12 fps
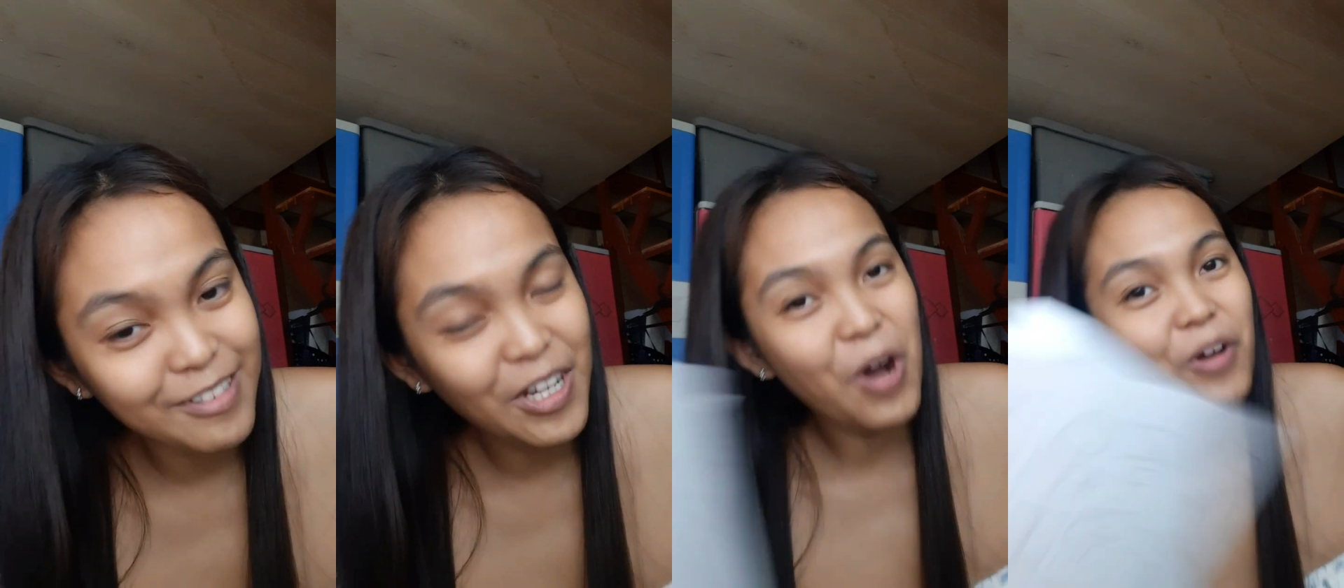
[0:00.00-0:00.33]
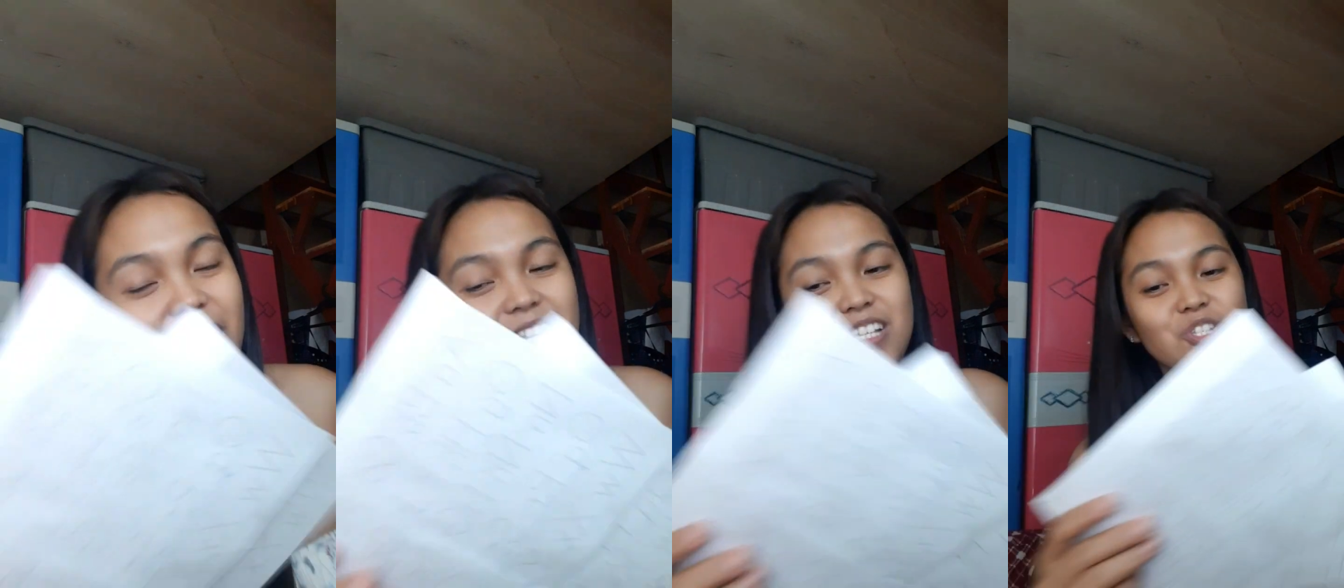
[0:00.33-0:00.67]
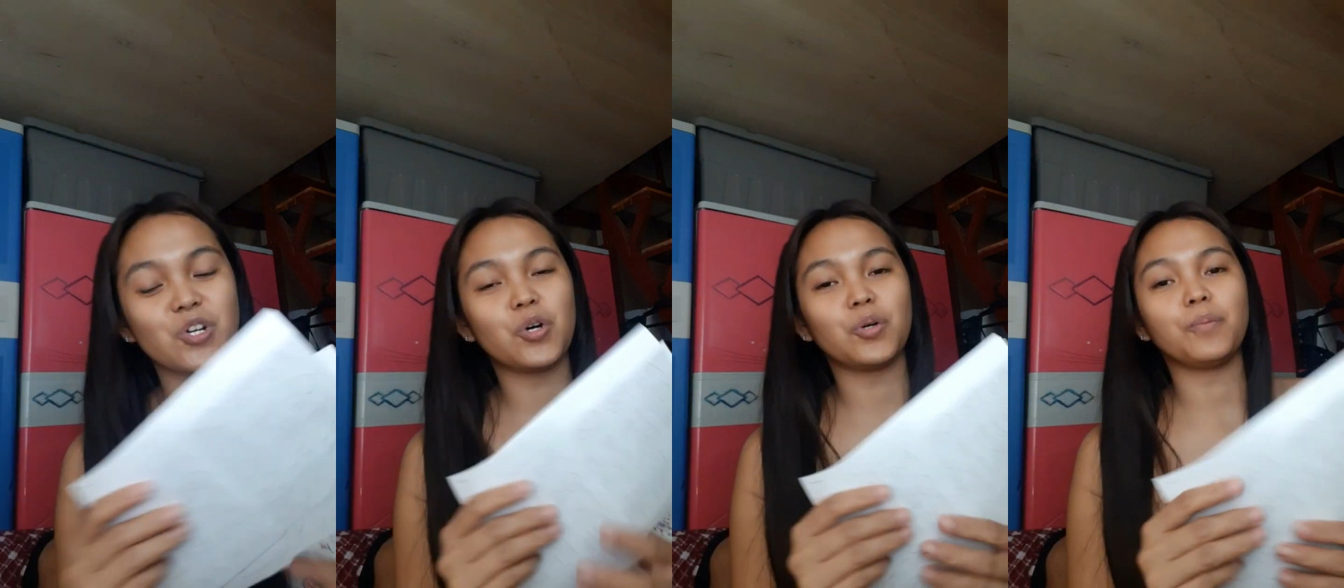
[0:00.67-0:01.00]
Okay,
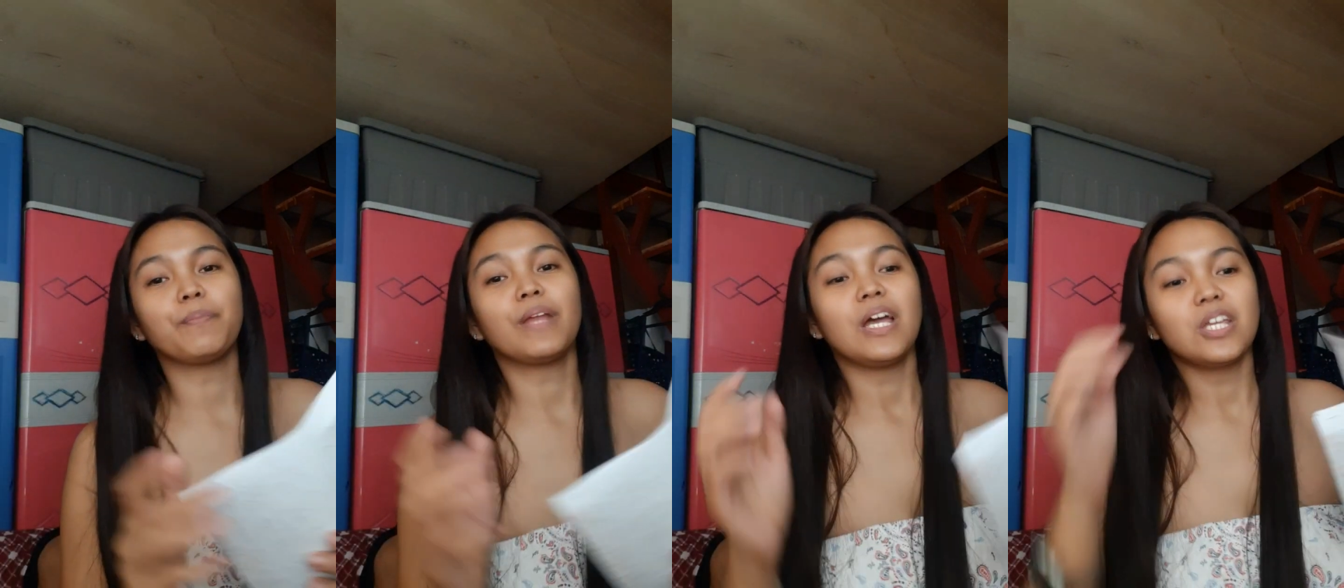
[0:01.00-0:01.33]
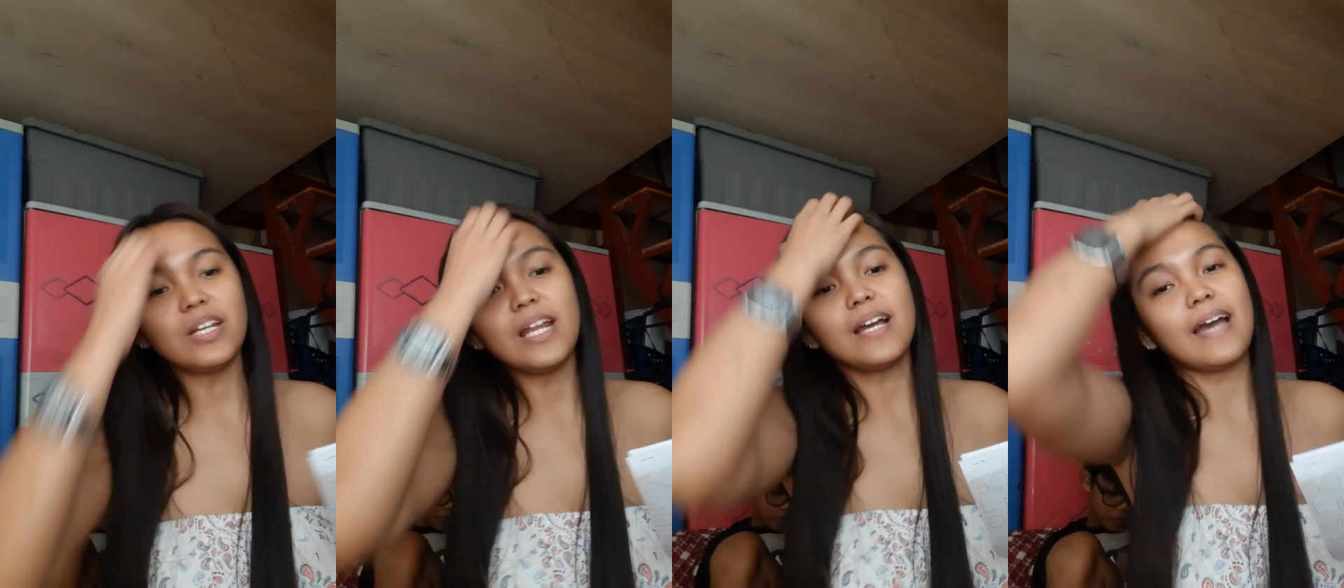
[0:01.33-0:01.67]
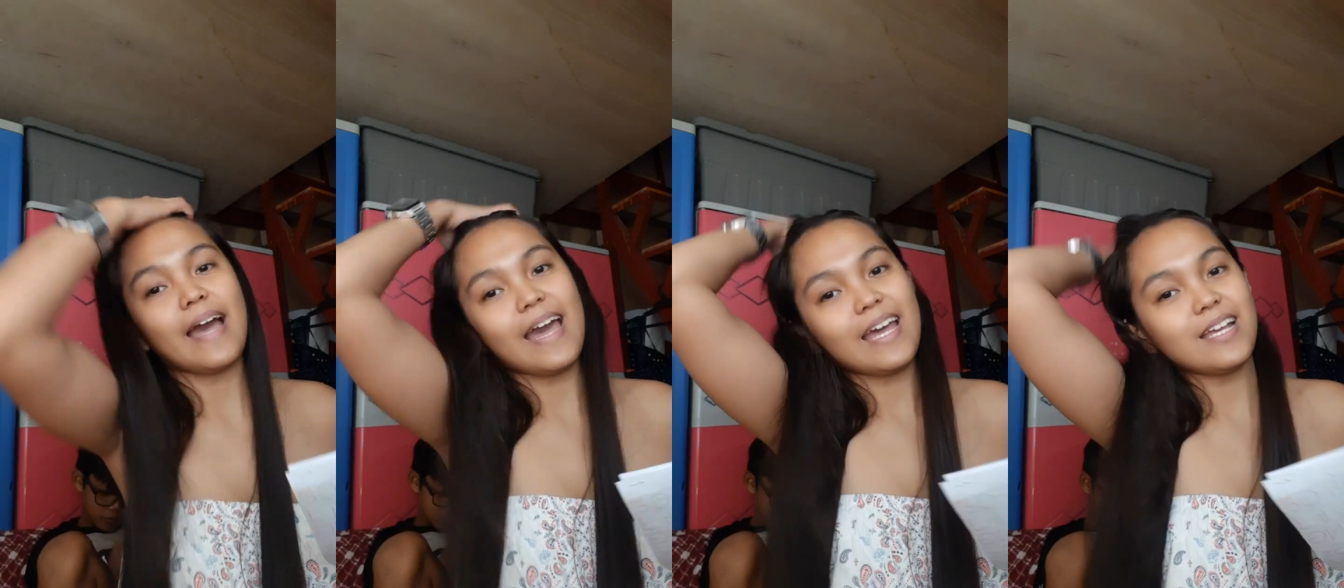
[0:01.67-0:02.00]
so, yun lang
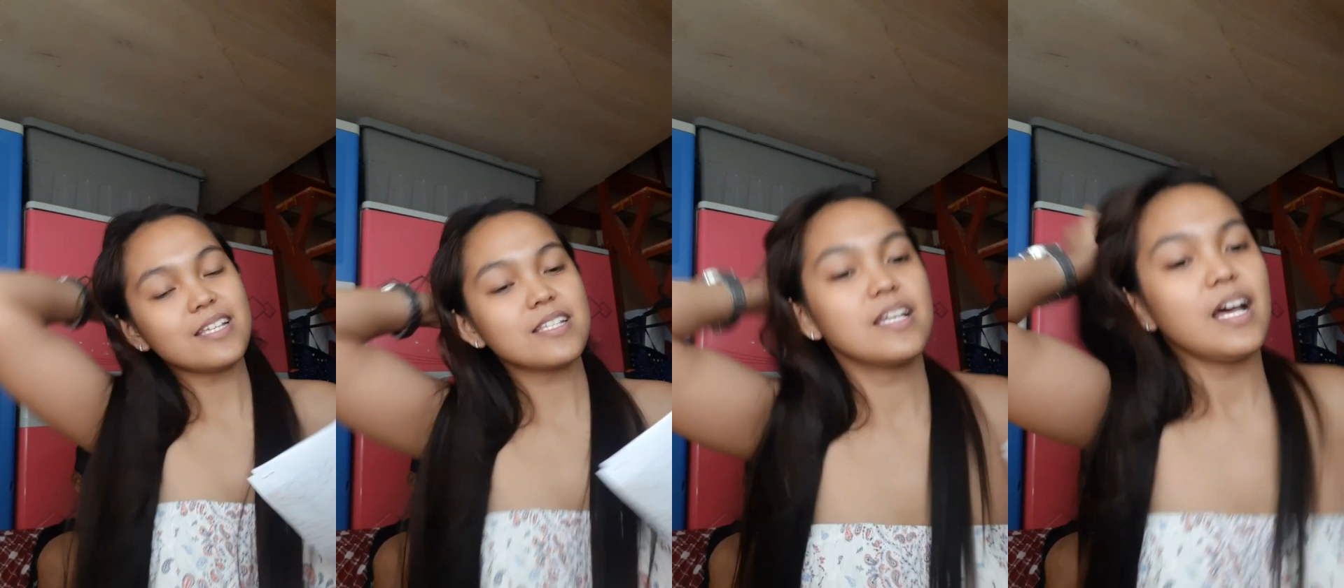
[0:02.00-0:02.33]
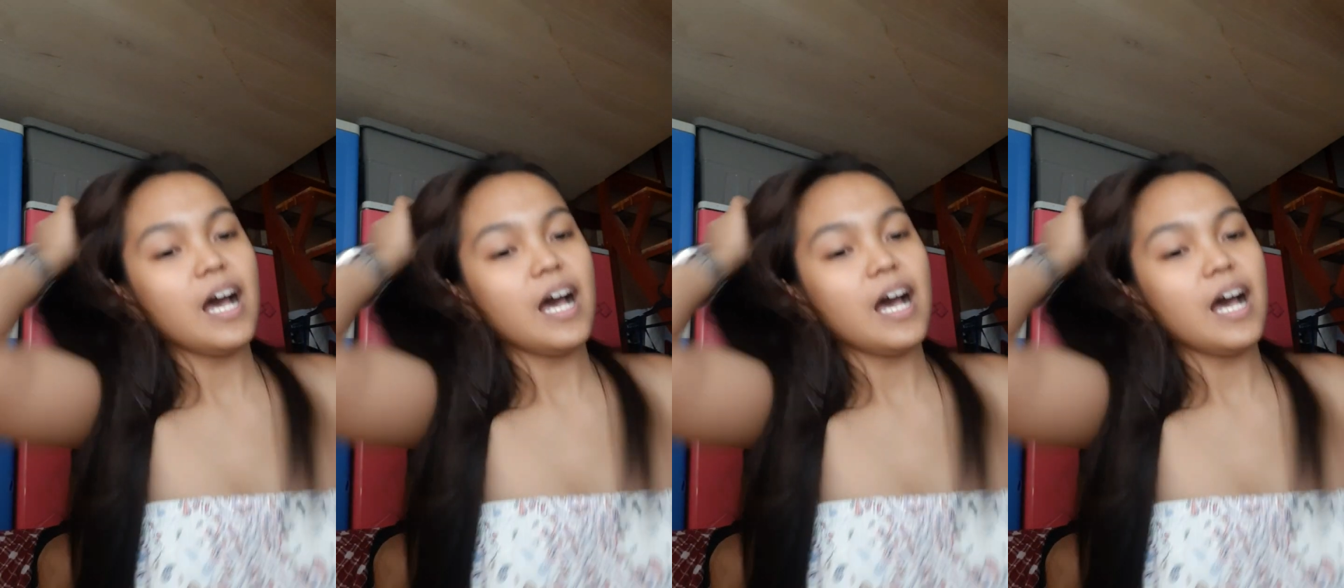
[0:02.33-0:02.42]
guys.